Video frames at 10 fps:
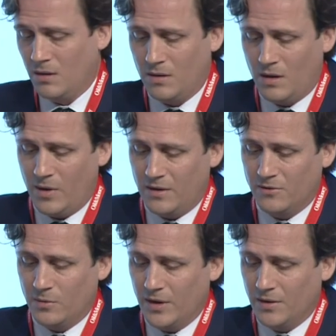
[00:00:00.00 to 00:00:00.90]
amount
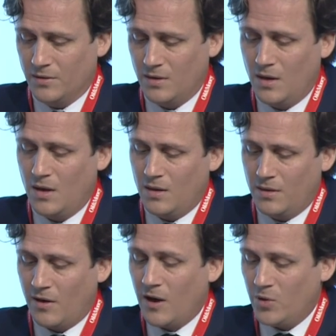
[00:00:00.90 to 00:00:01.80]
of demand.
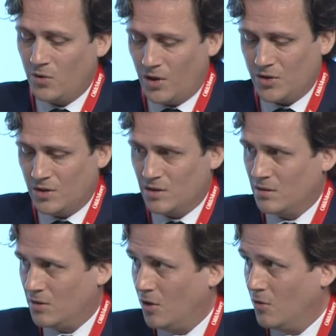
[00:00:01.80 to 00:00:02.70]
There have been
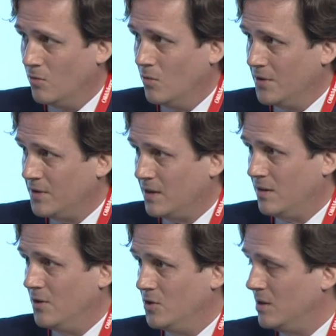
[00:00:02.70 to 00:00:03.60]
questions, though, with
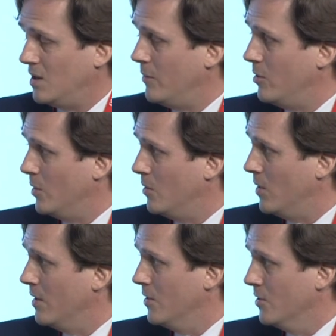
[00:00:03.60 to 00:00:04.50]
technology and climate about
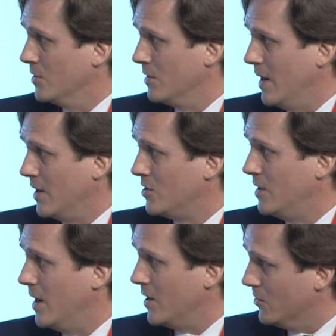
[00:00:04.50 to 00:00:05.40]
whether those are
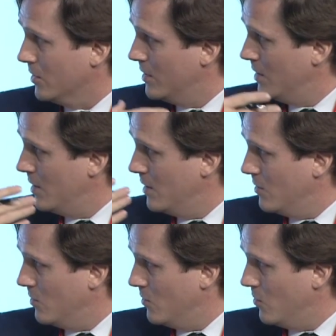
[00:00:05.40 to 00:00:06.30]
actually accurate.
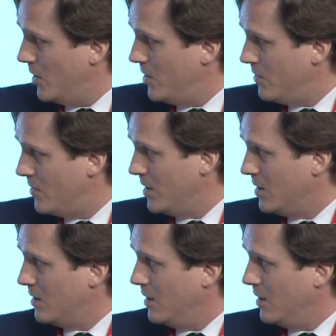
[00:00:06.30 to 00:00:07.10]
What do you think